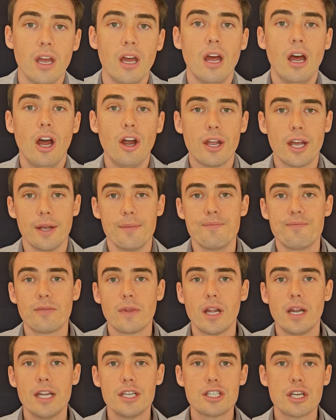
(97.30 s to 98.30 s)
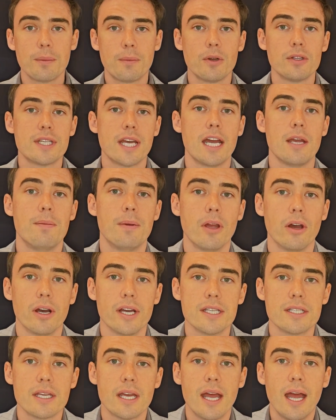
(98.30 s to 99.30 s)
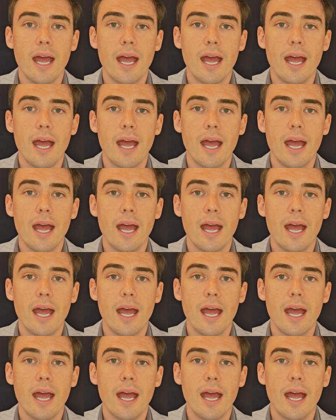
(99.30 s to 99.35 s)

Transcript: Okay, let's jump onto APIs.